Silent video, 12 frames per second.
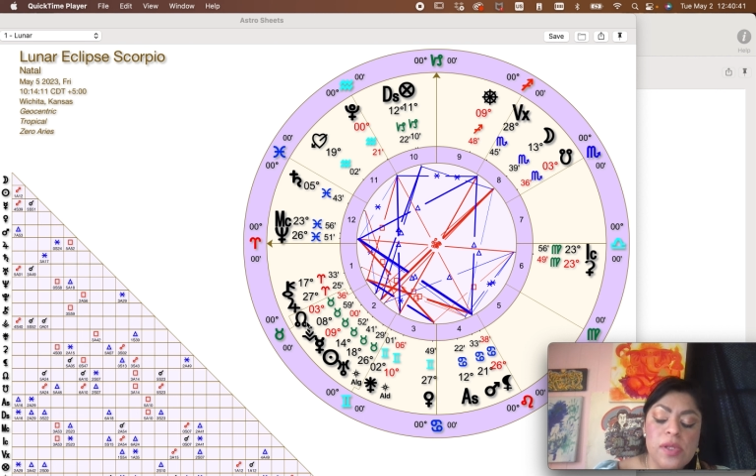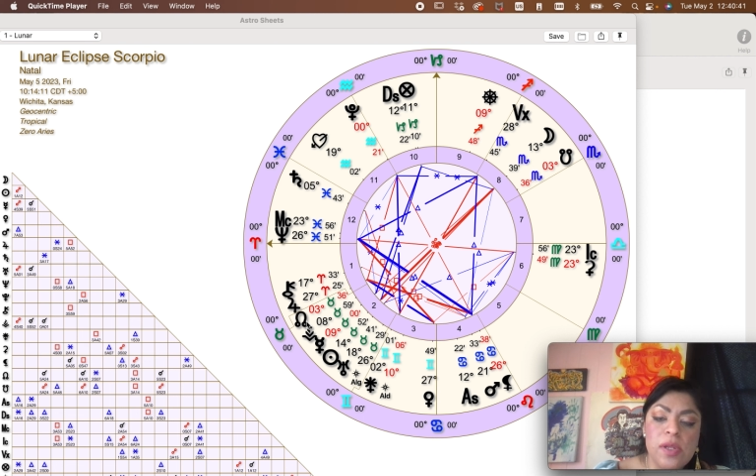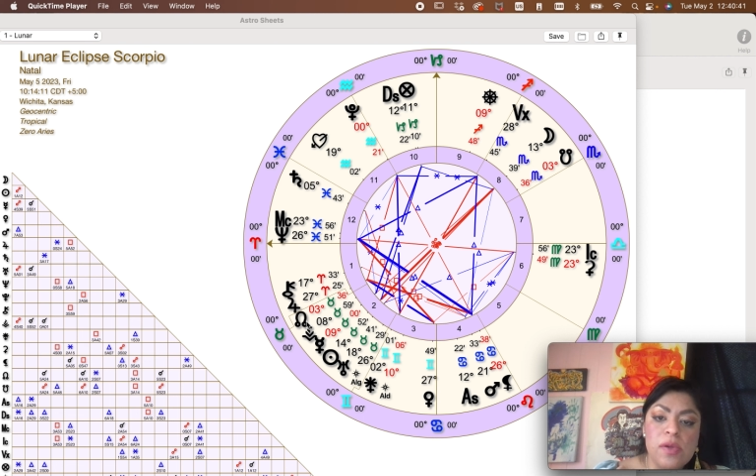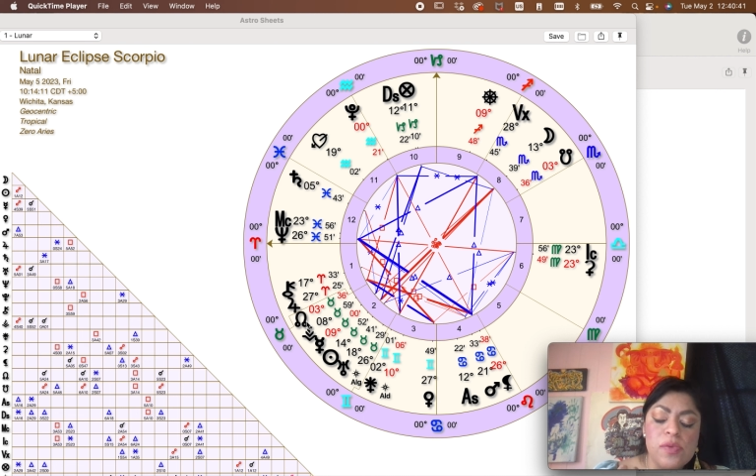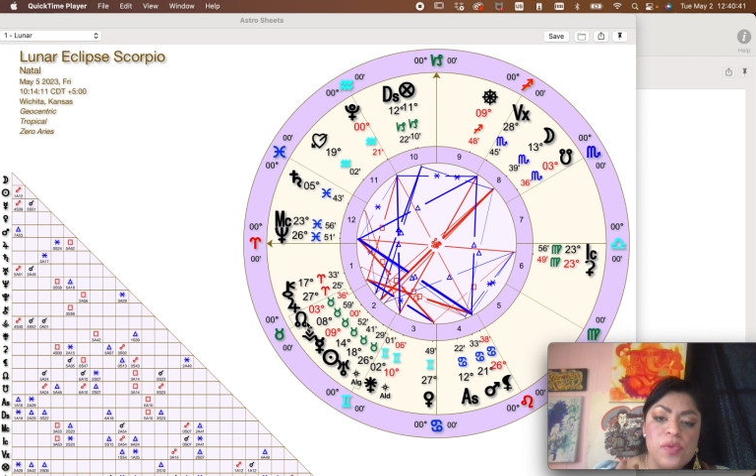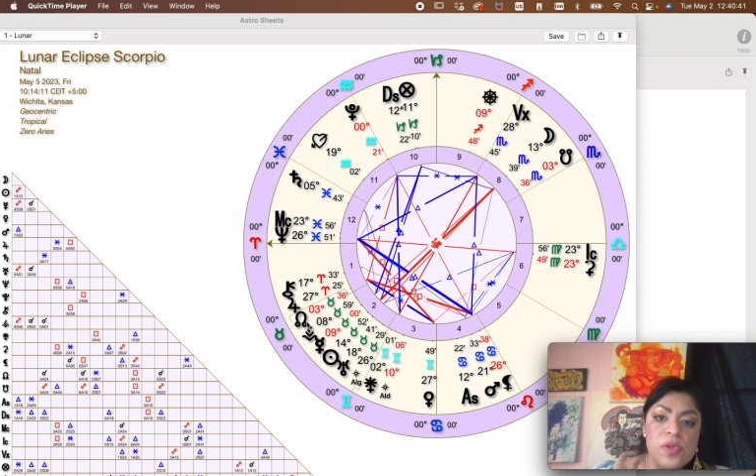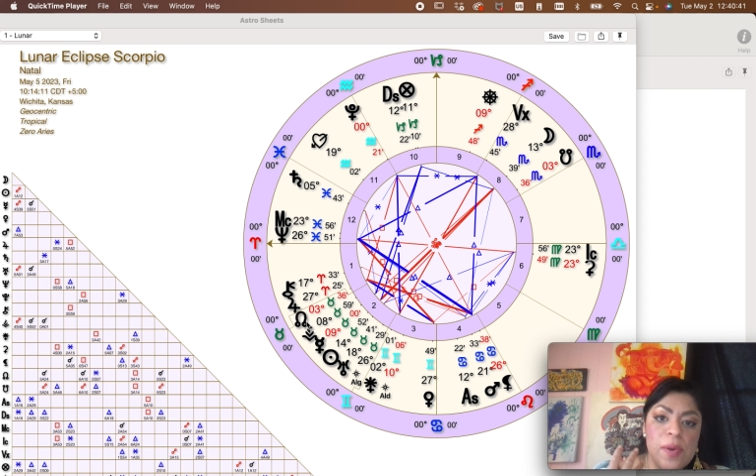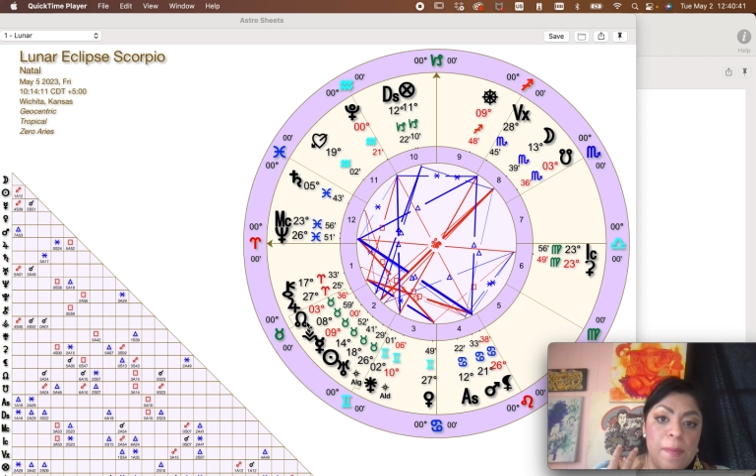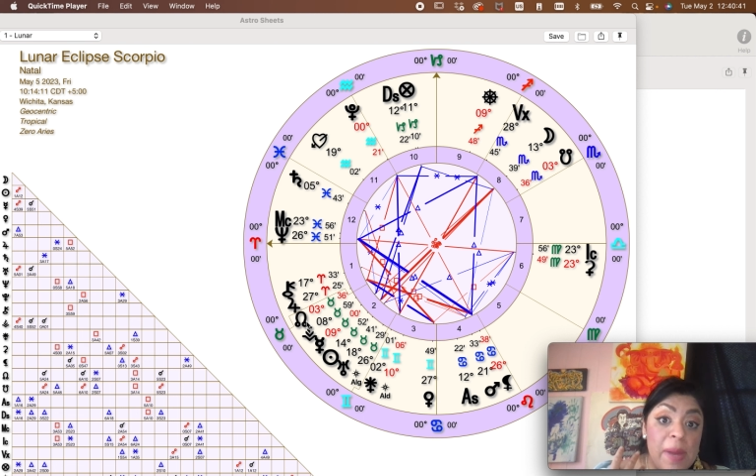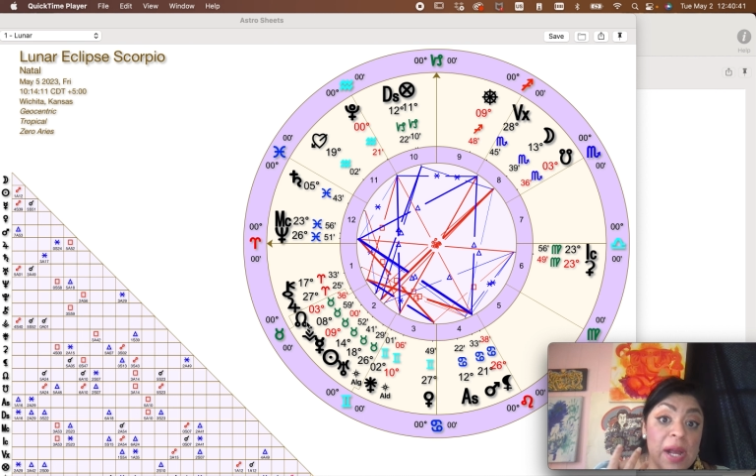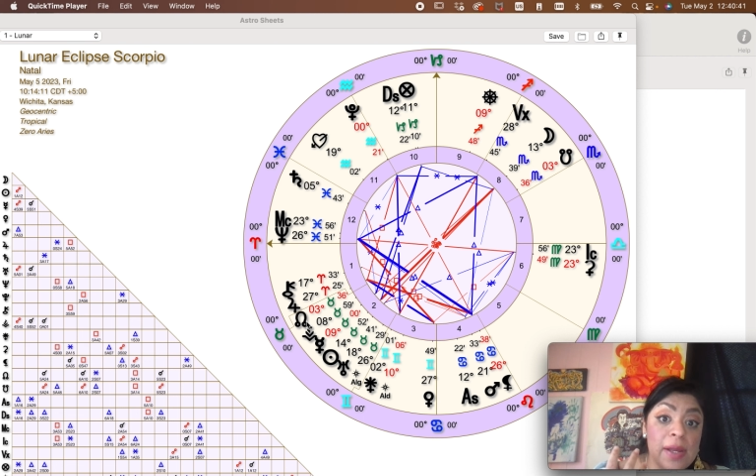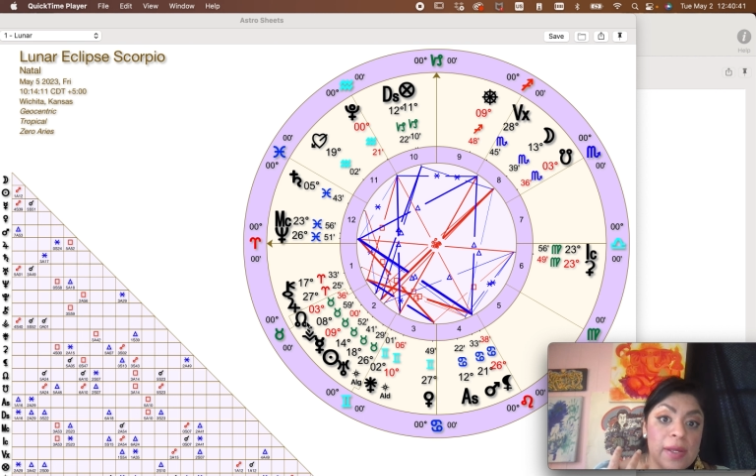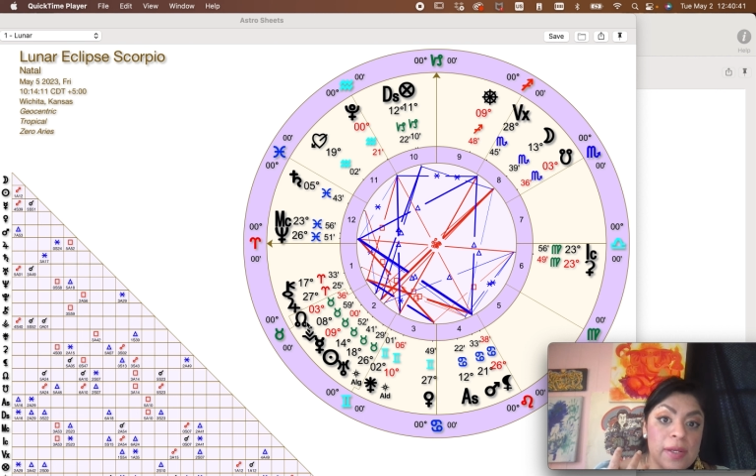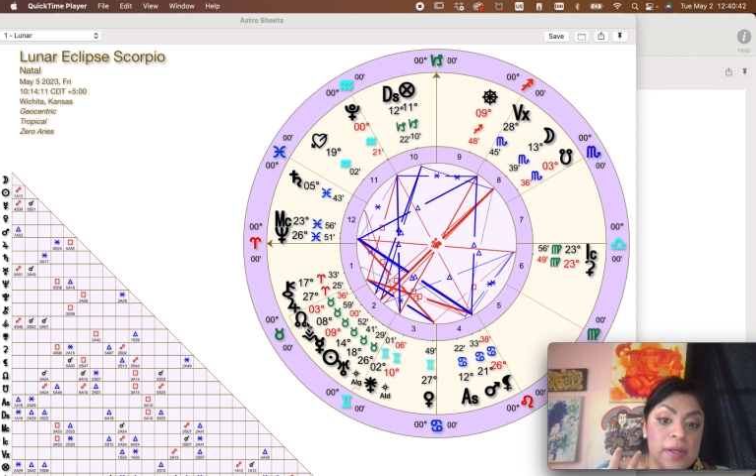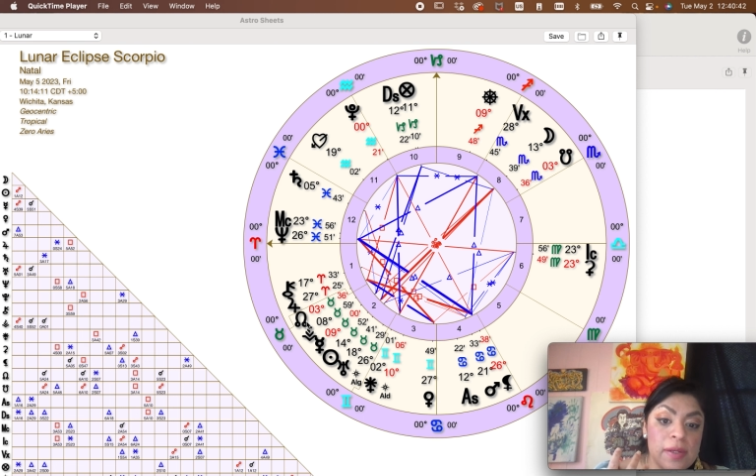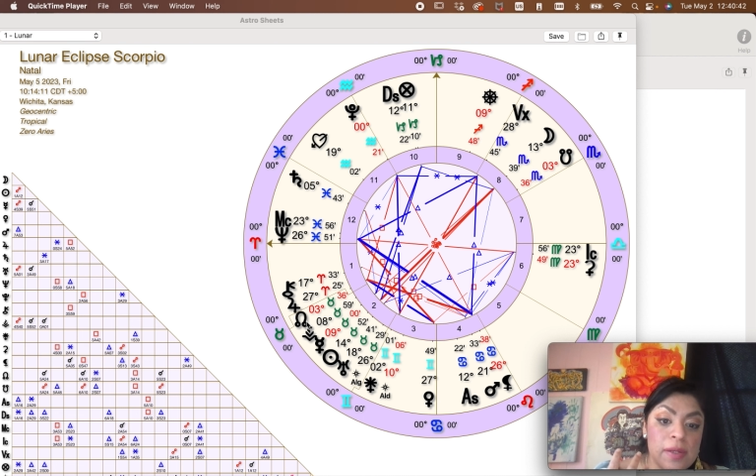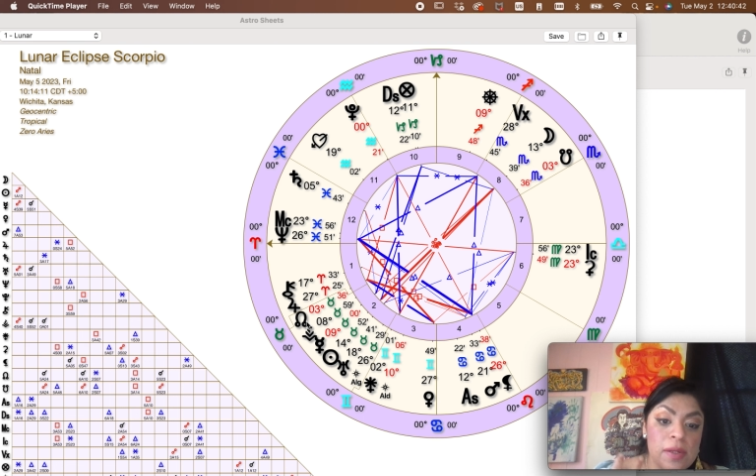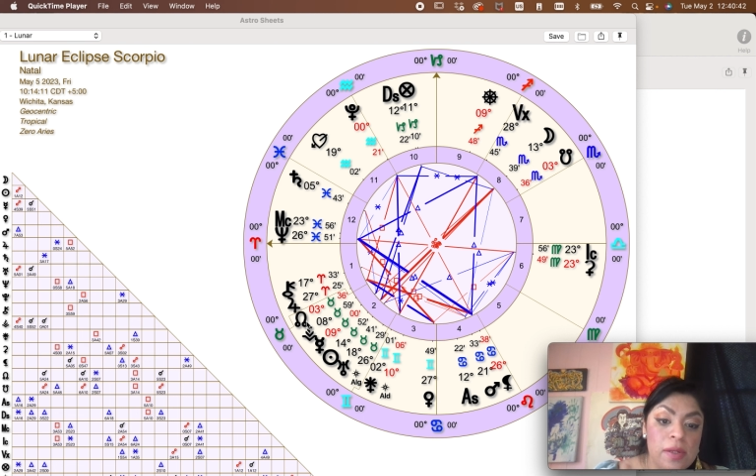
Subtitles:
mind,